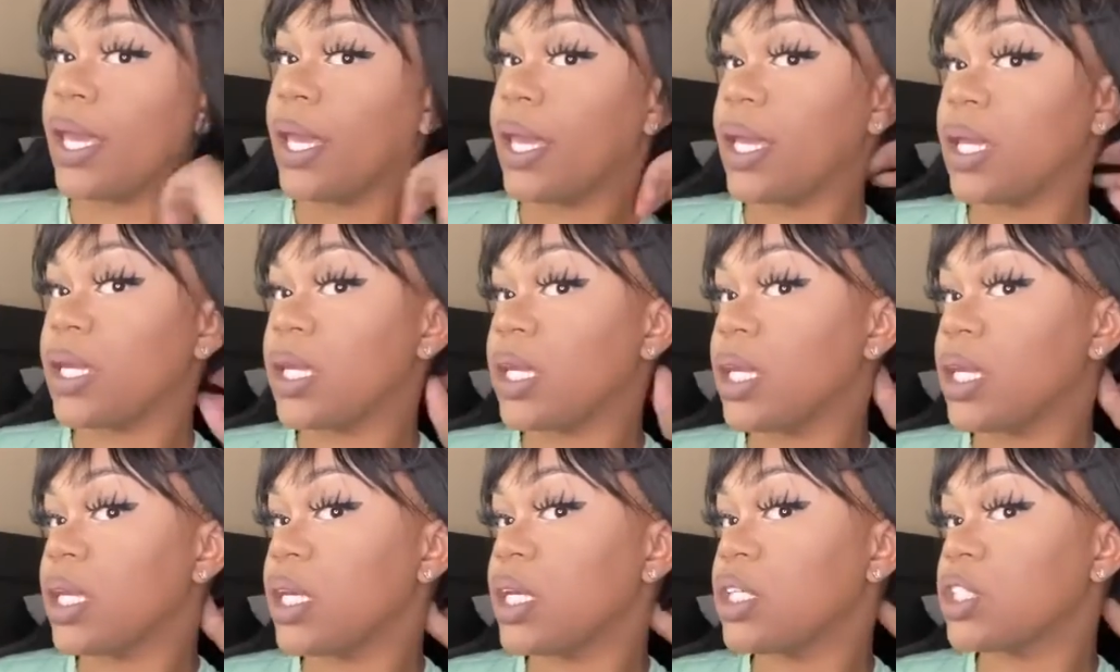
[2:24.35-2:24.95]
and
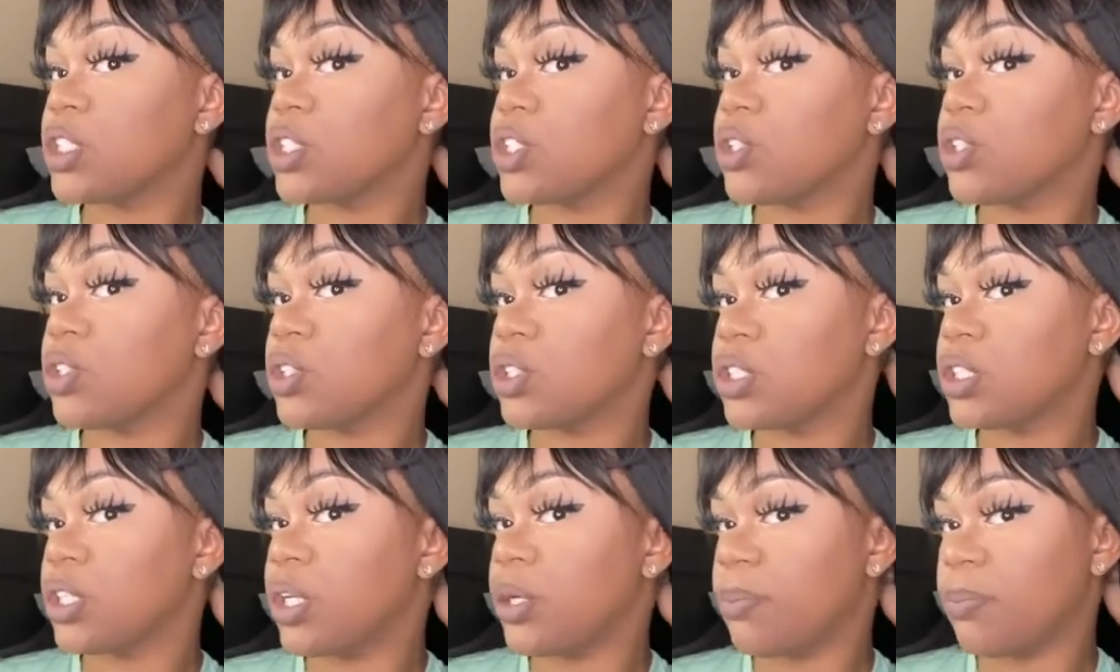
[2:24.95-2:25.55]
it is
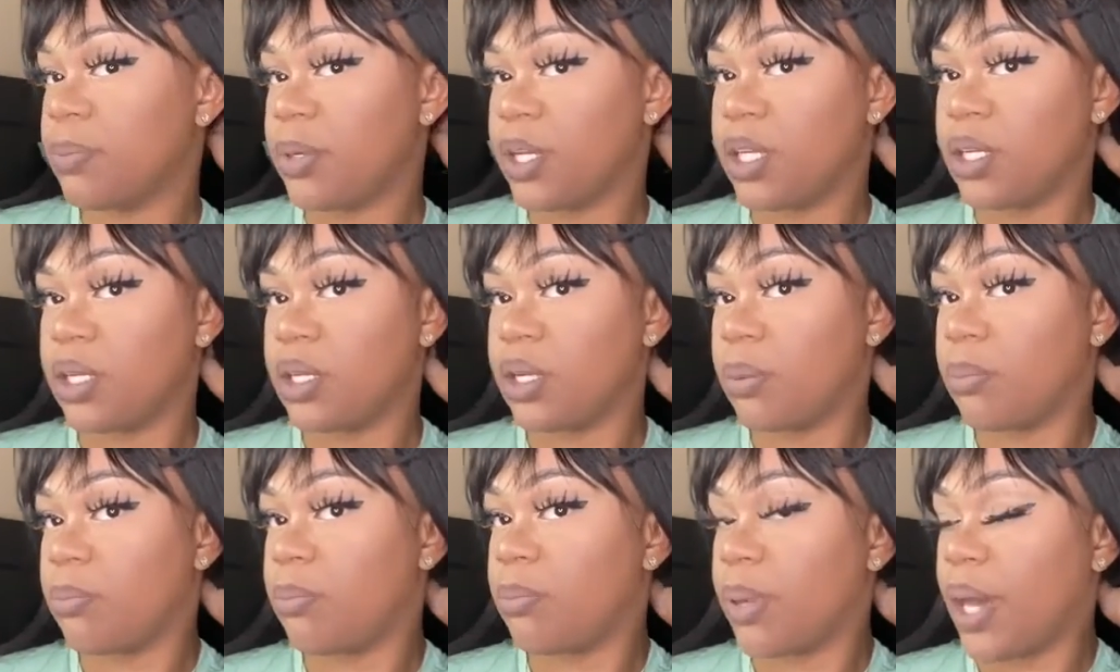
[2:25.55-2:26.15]
hooked up in
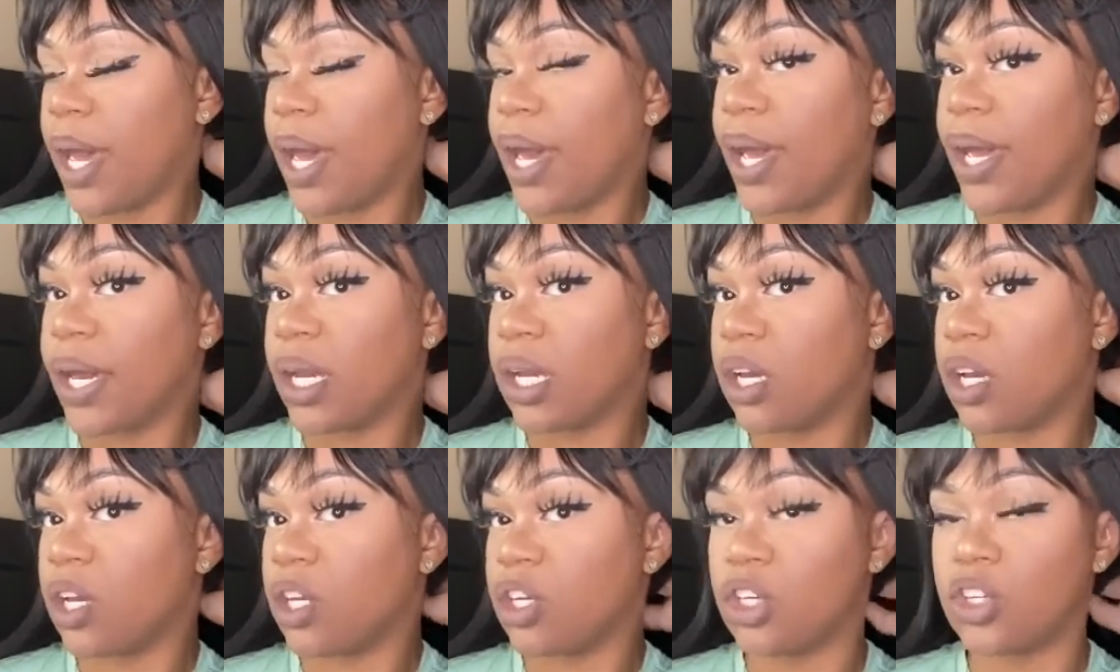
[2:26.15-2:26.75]
the
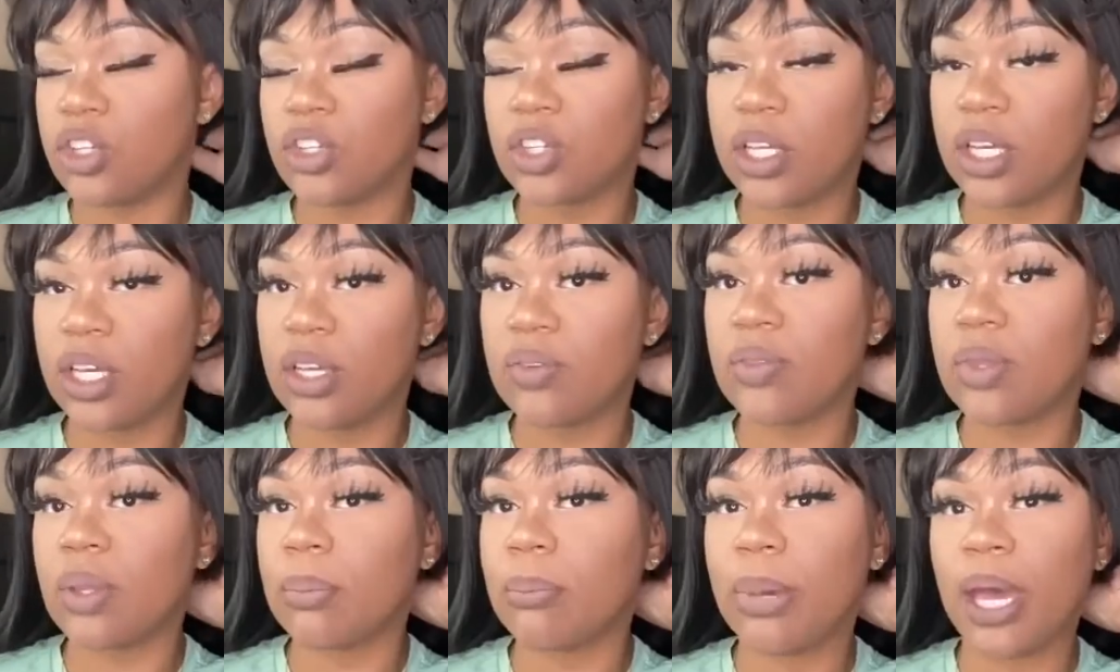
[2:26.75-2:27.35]
back
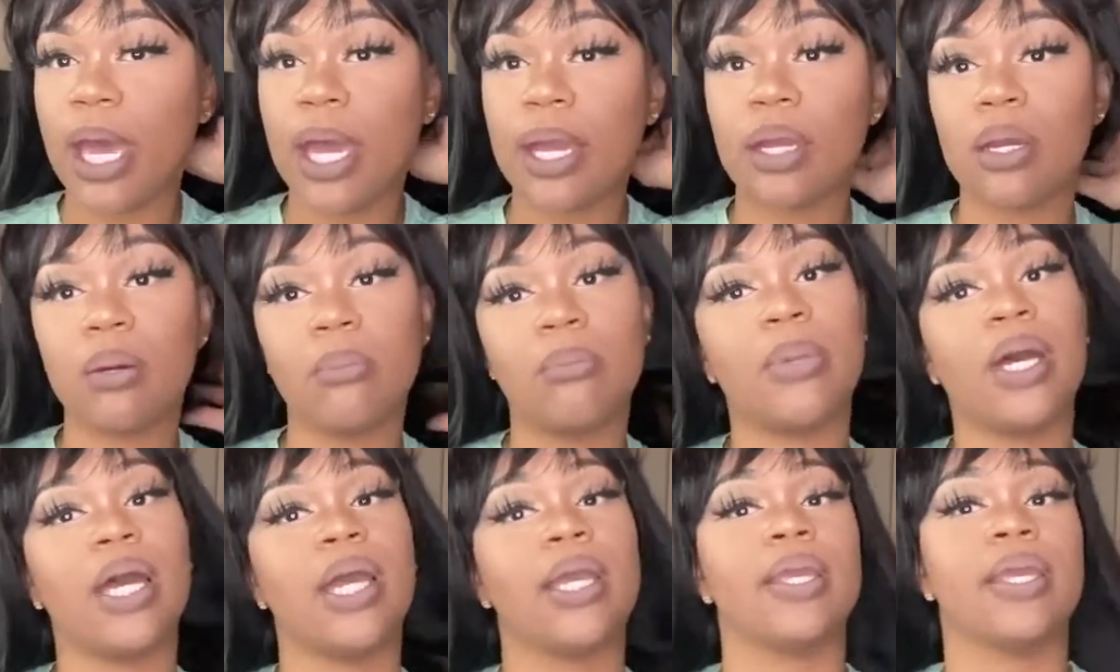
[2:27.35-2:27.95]
underneath the back of
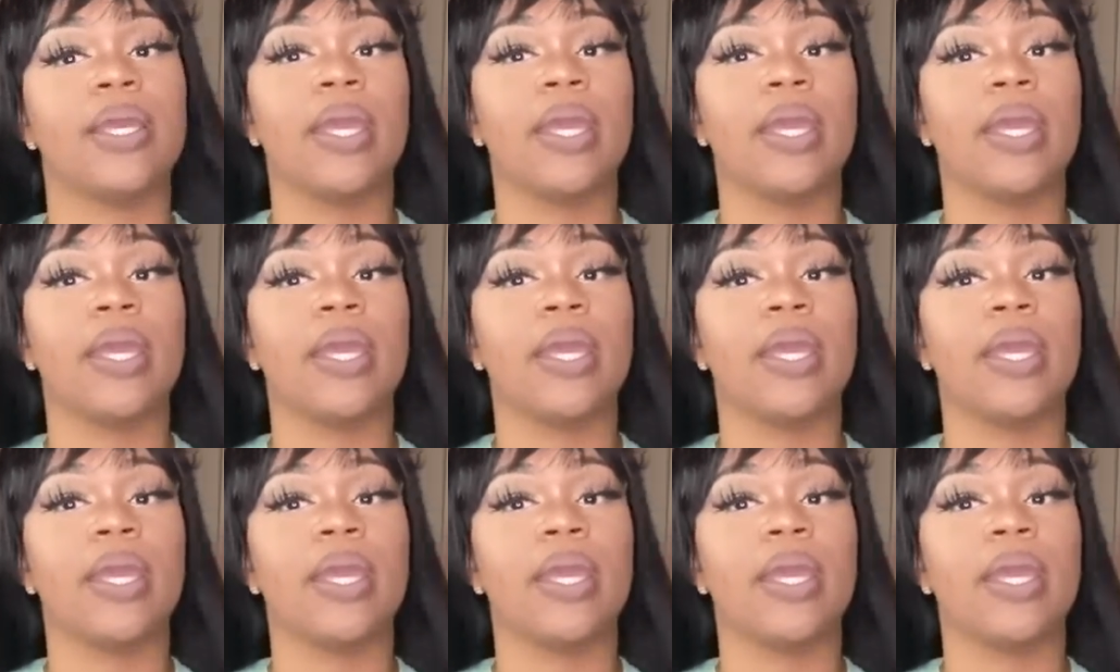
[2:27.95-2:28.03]
my